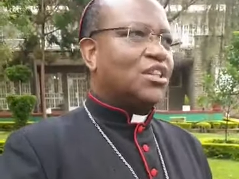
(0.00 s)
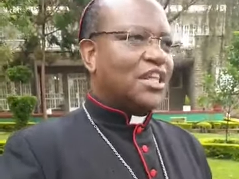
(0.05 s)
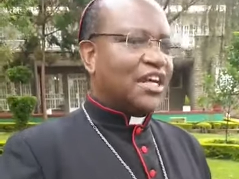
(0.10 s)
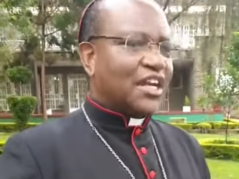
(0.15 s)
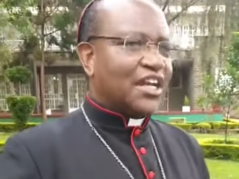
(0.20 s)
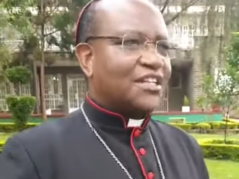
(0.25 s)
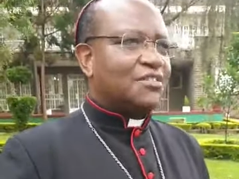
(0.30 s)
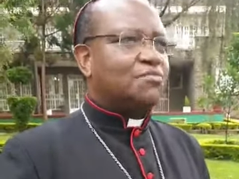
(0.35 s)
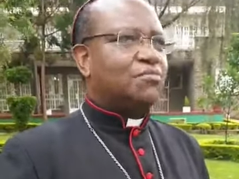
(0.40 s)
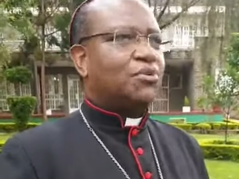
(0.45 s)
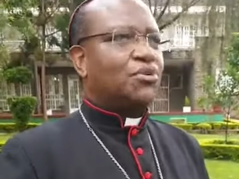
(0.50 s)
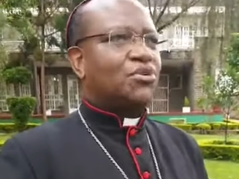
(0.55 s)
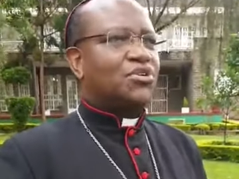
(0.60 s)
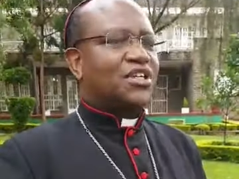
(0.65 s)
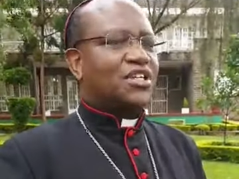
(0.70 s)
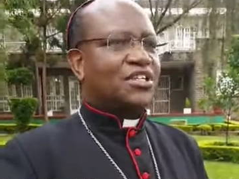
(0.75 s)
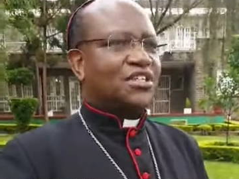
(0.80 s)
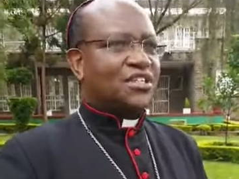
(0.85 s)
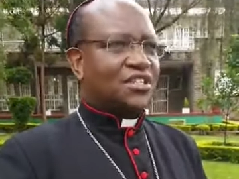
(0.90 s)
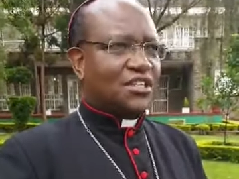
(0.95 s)
that has
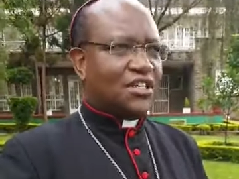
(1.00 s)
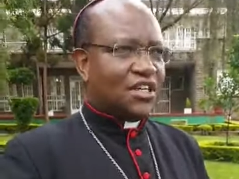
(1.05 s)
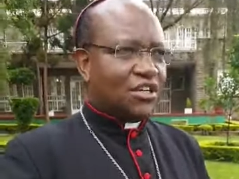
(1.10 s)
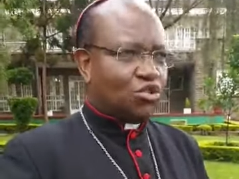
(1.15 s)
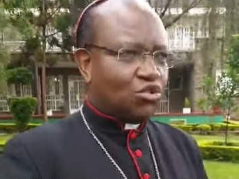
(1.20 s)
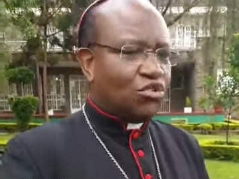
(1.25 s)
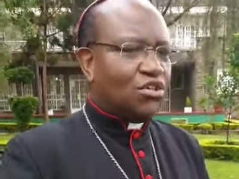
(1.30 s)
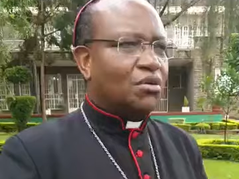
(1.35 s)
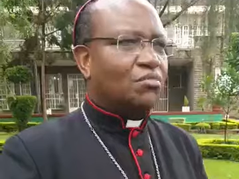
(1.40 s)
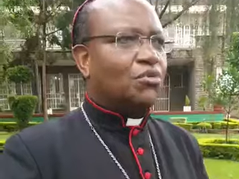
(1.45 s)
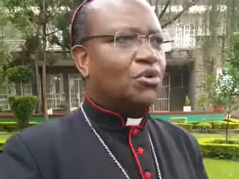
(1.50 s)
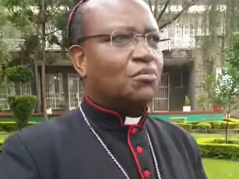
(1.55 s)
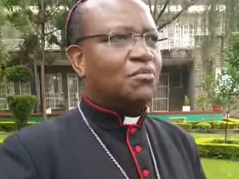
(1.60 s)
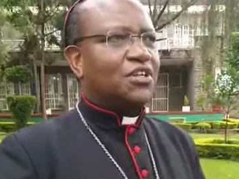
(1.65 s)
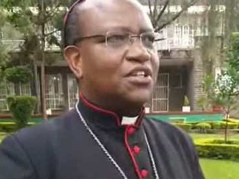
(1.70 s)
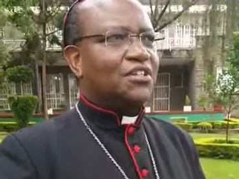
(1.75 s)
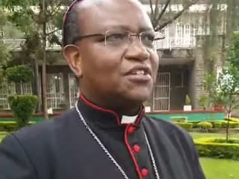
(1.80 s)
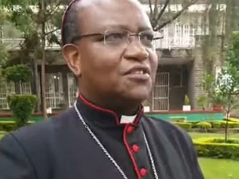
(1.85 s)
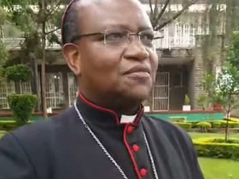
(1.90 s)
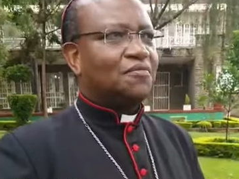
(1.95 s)
brought us to the
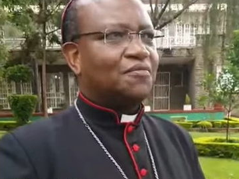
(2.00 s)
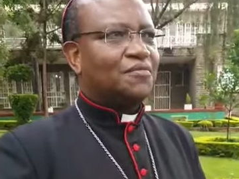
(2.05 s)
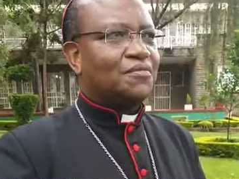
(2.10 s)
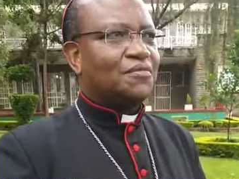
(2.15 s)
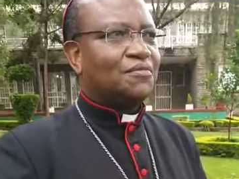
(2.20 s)
moment.